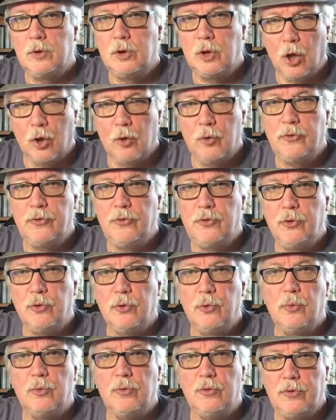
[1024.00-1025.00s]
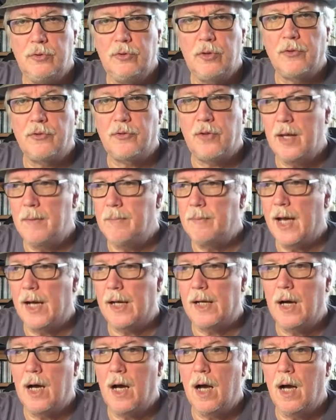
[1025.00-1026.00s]
go to
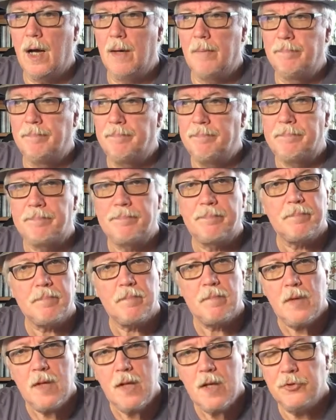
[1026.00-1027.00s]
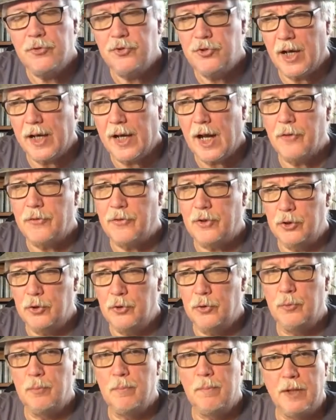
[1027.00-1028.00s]
dustgame.com, check out the
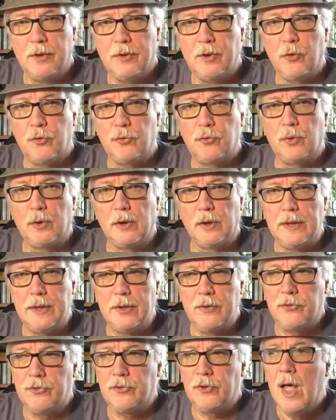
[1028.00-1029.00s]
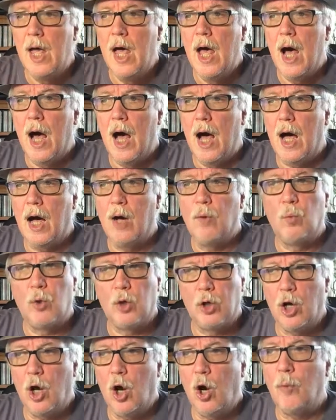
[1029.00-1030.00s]
new Mythos release.
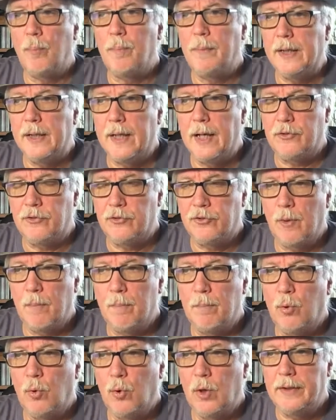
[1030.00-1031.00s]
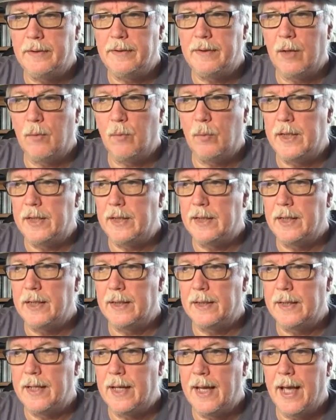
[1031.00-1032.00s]
We're hoping at some point that we
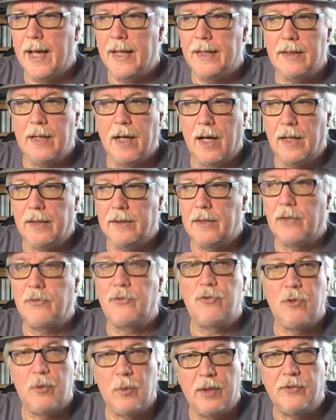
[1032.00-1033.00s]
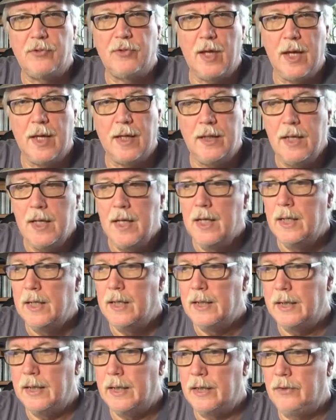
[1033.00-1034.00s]
can get Dust USA
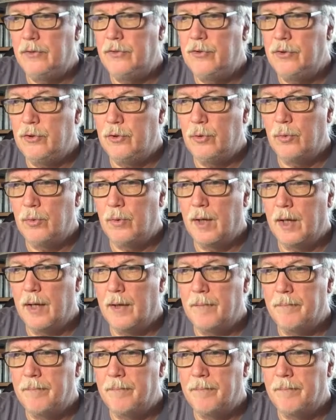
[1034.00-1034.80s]
into